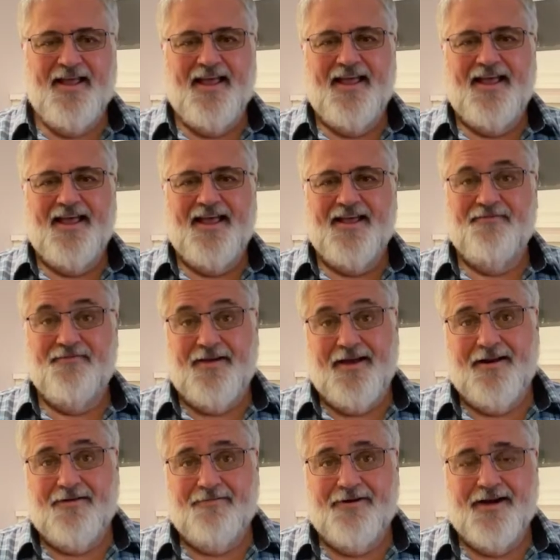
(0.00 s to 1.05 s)

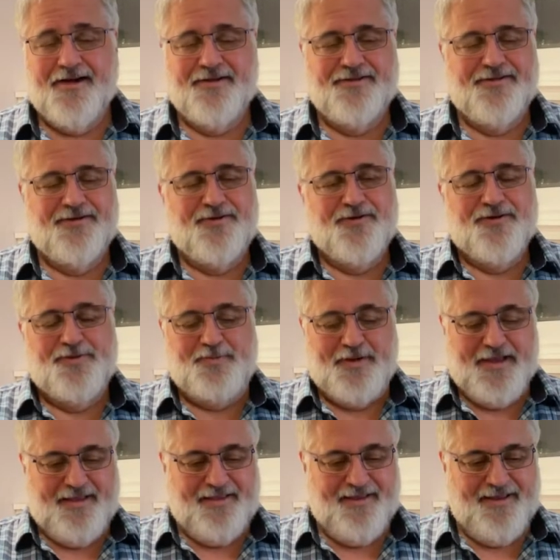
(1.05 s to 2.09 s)
vinyl records, of course,
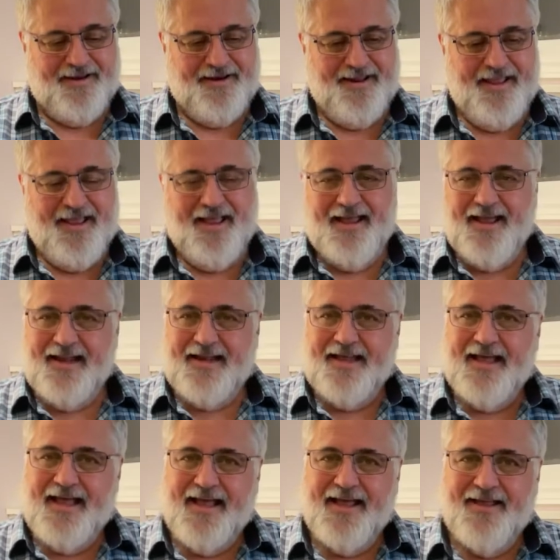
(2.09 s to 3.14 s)
back then, and
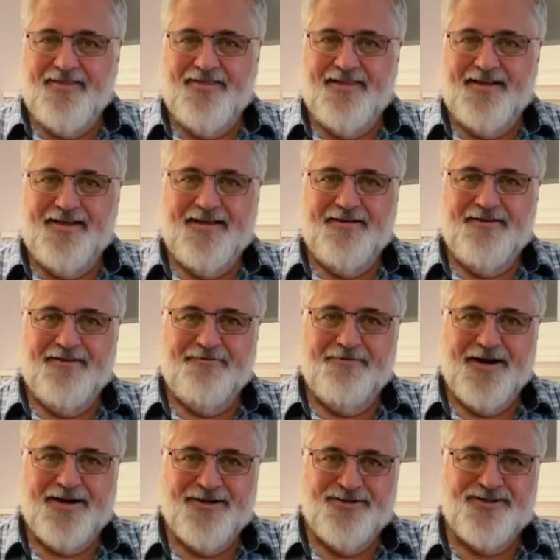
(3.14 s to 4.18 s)
you had the
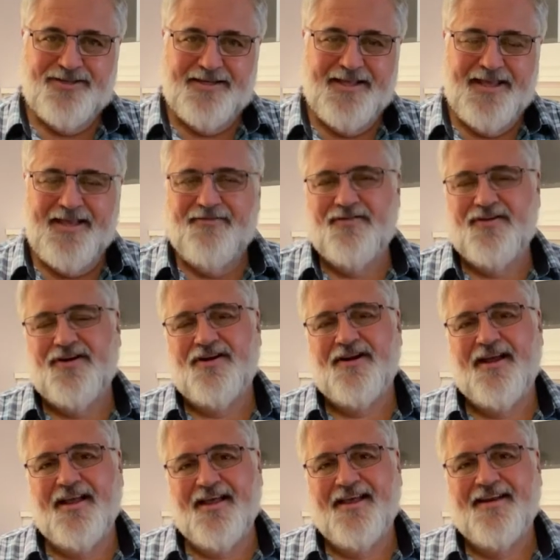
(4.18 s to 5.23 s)
record sleeve in your
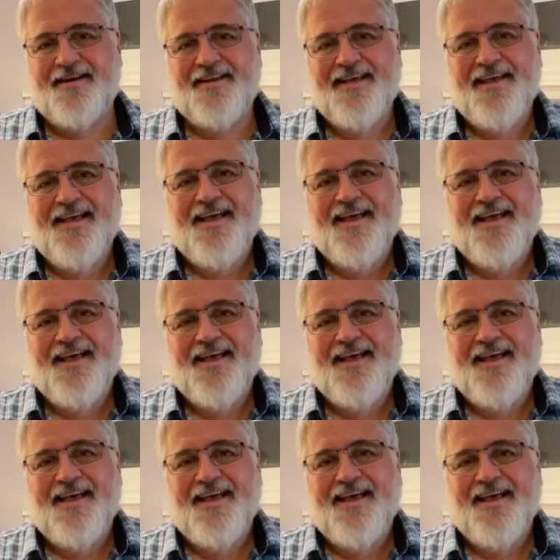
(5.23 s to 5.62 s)
hand,